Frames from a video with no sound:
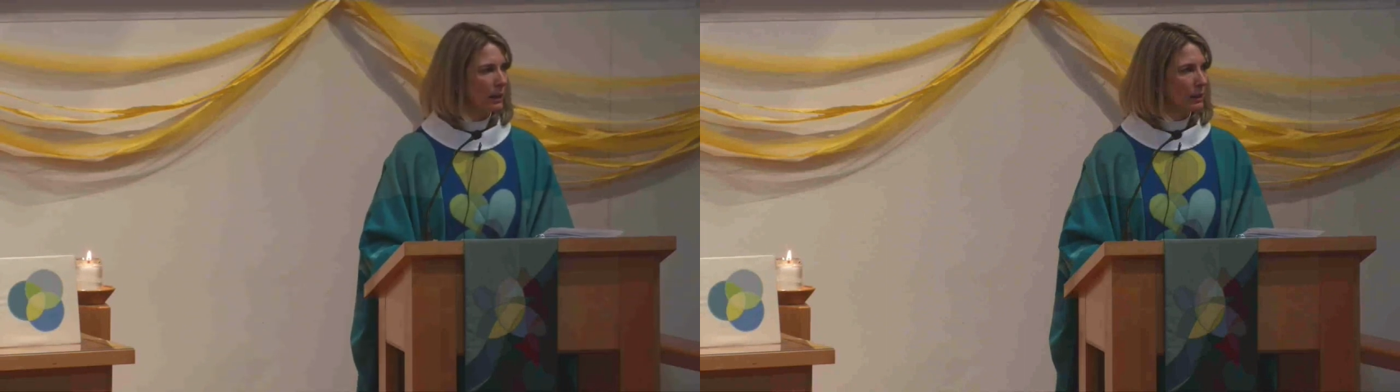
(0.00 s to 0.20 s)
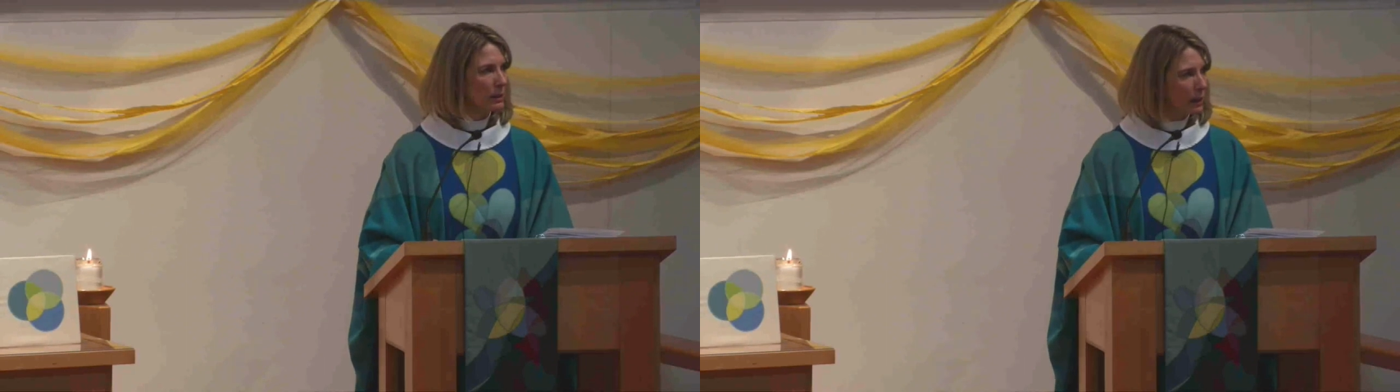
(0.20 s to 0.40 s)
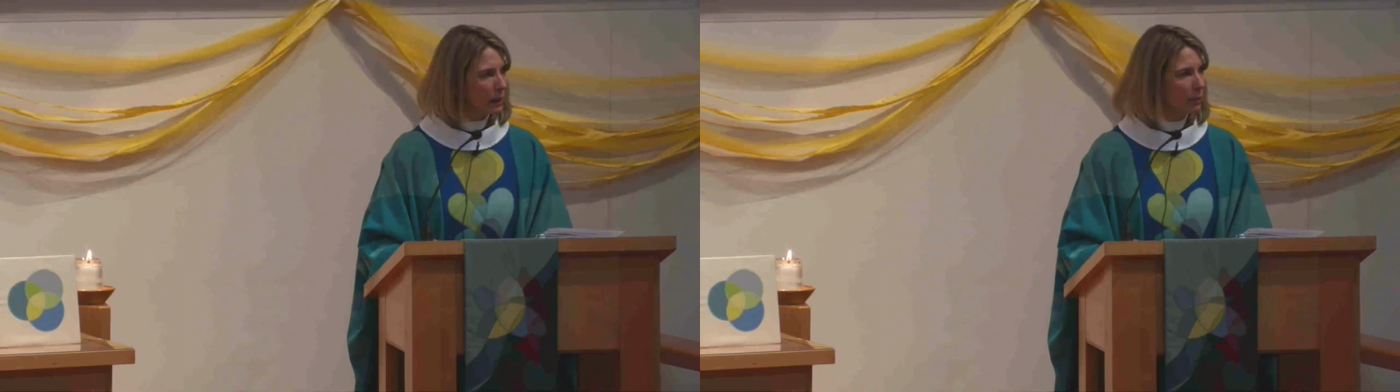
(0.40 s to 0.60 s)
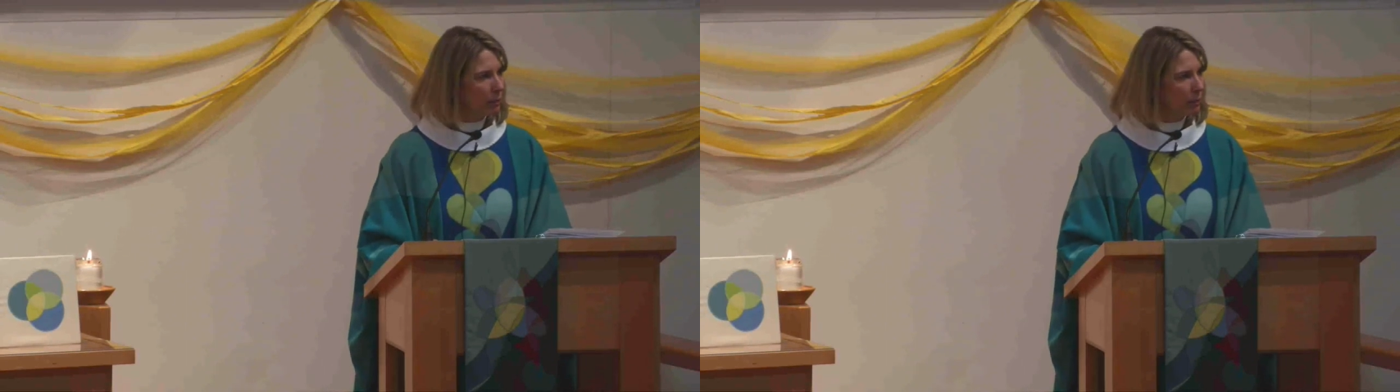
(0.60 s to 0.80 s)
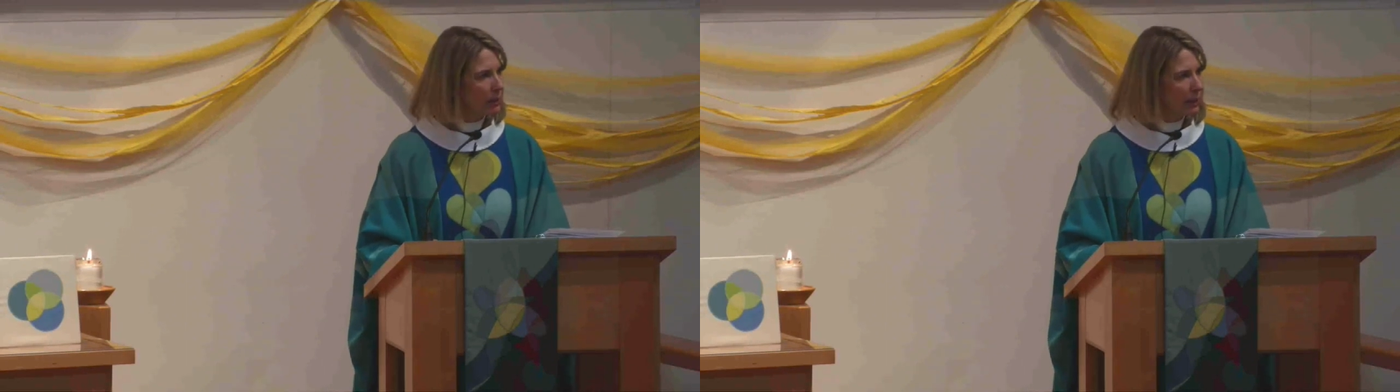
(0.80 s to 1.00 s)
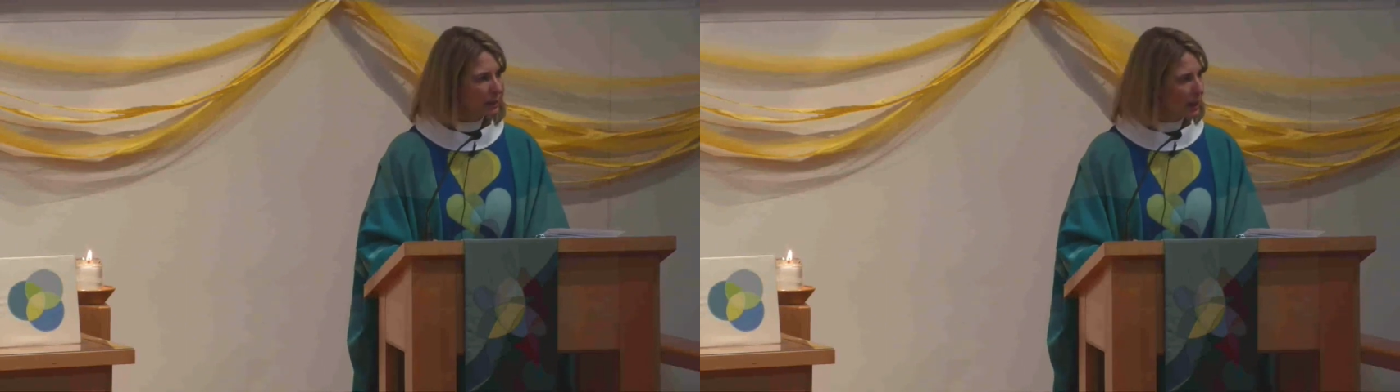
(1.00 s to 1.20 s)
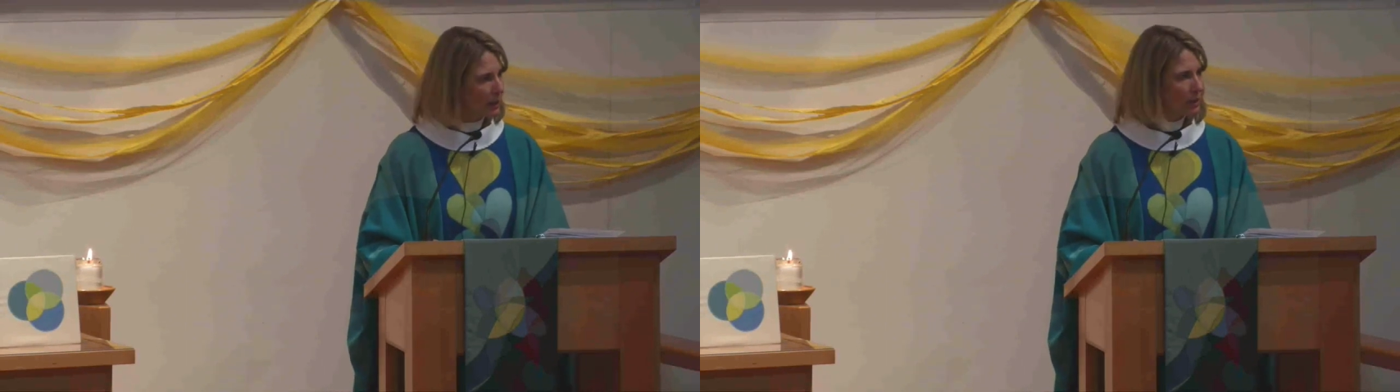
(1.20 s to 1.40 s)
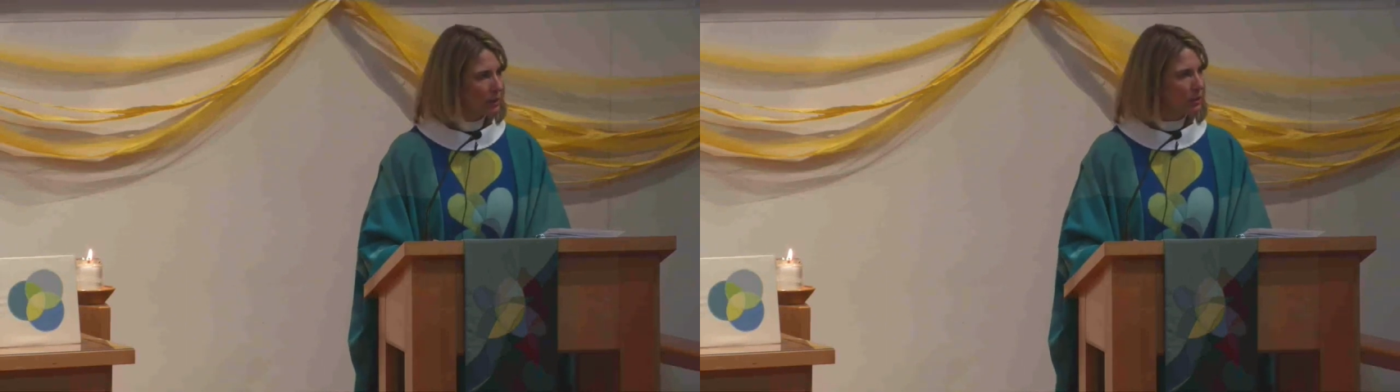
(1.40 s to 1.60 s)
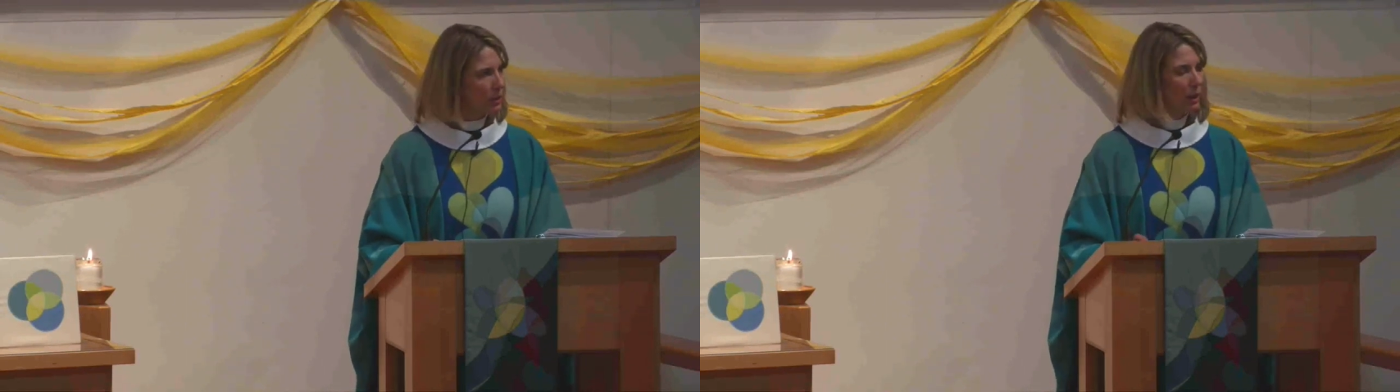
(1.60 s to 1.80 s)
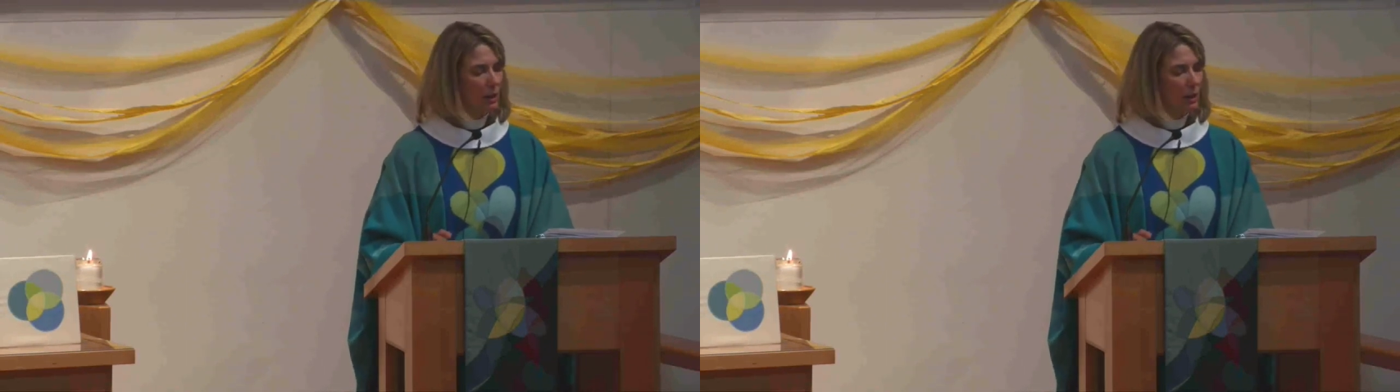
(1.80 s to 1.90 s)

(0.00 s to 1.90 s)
is a commitment that touches